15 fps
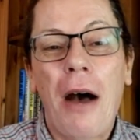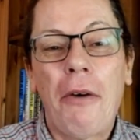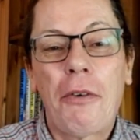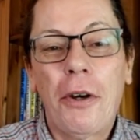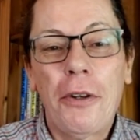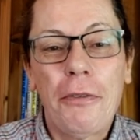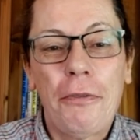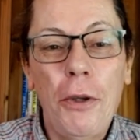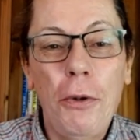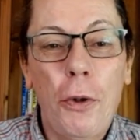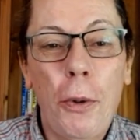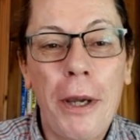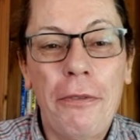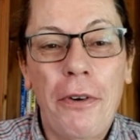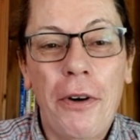I've got a
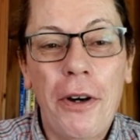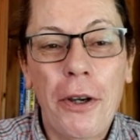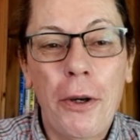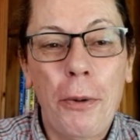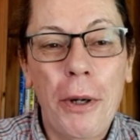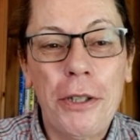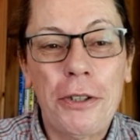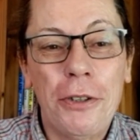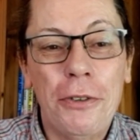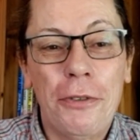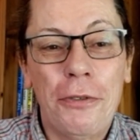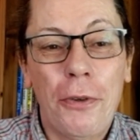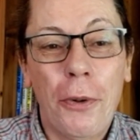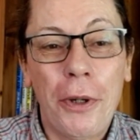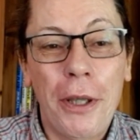few quick fire
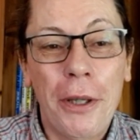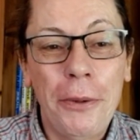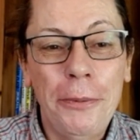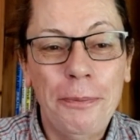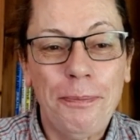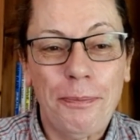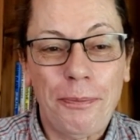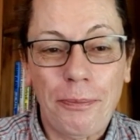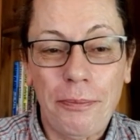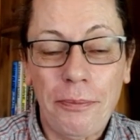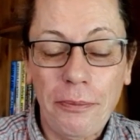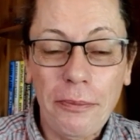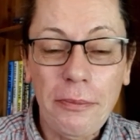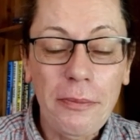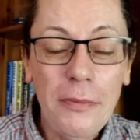questions for you,
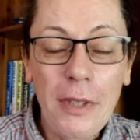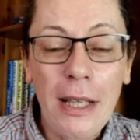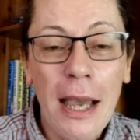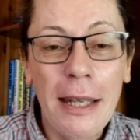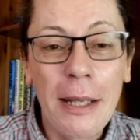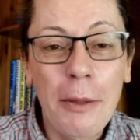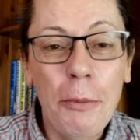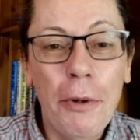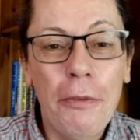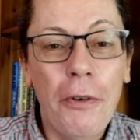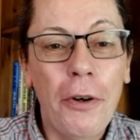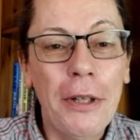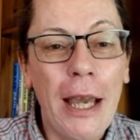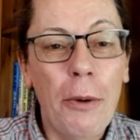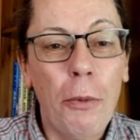and then we'll
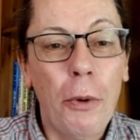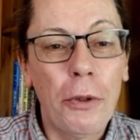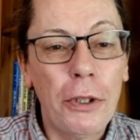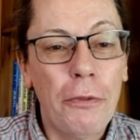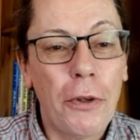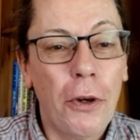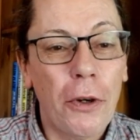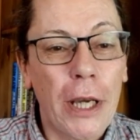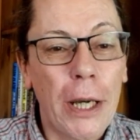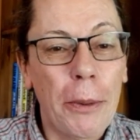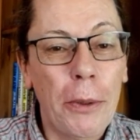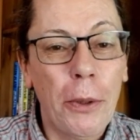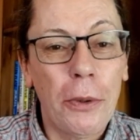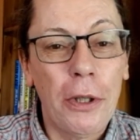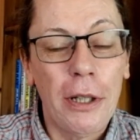find out what you've got
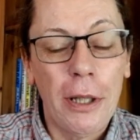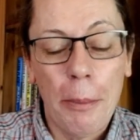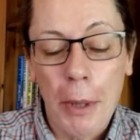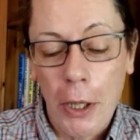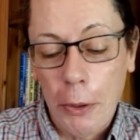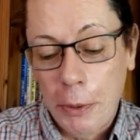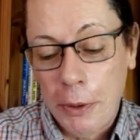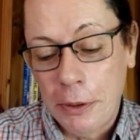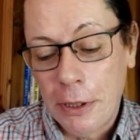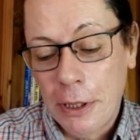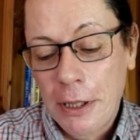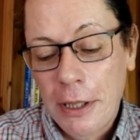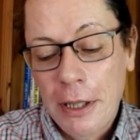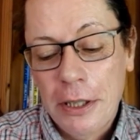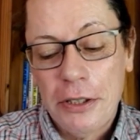going on at the moment.
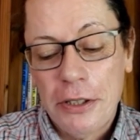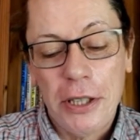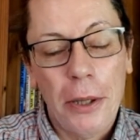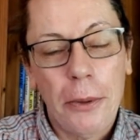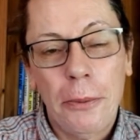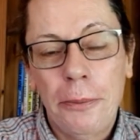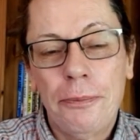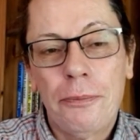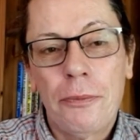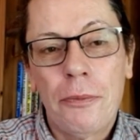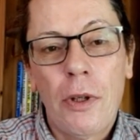So,